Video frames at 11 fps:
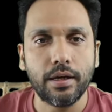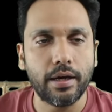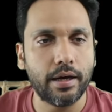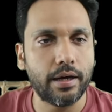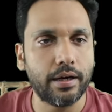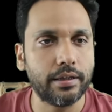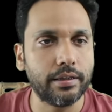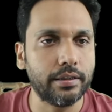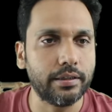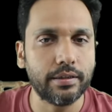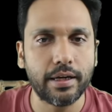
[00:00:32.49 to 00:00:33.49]

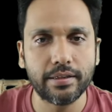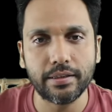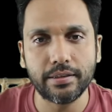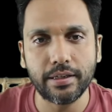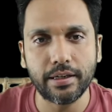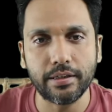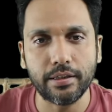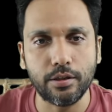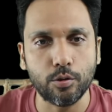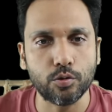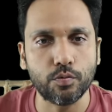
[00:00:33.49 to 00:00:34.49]
And as I said,
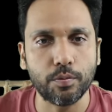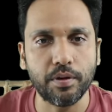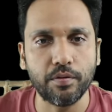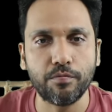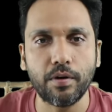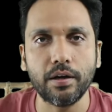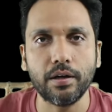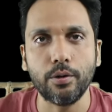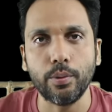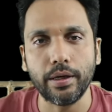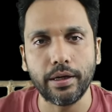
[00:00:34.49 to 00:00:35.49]
those would be fun
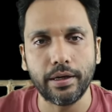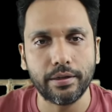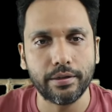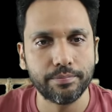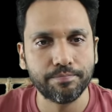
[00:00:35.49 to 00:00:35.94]
doing it.